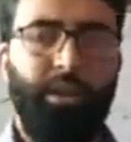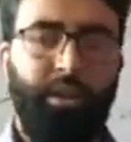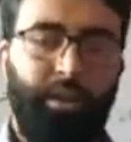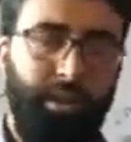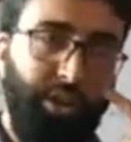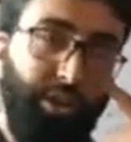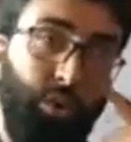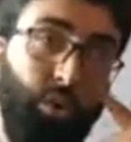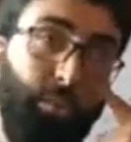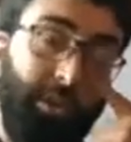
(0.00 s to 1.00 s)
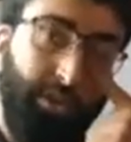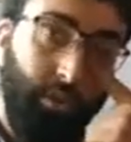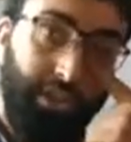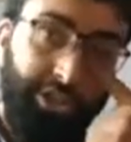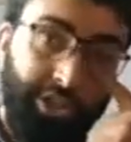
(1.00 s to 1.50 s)

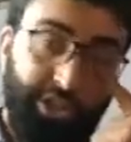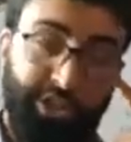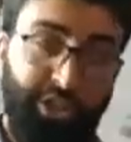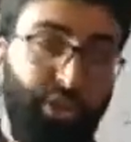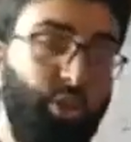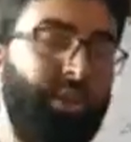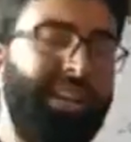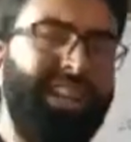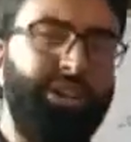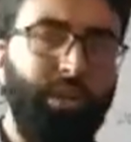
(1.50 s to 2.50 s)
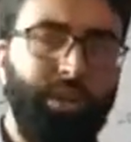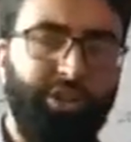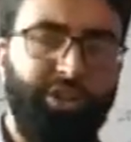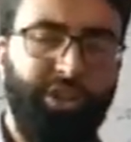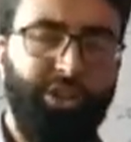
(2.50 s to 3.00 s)
neuromuscular junction, neuroglandular
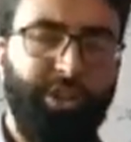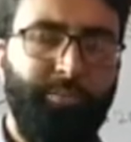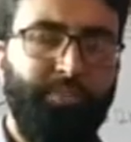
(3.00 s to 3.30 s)
junction.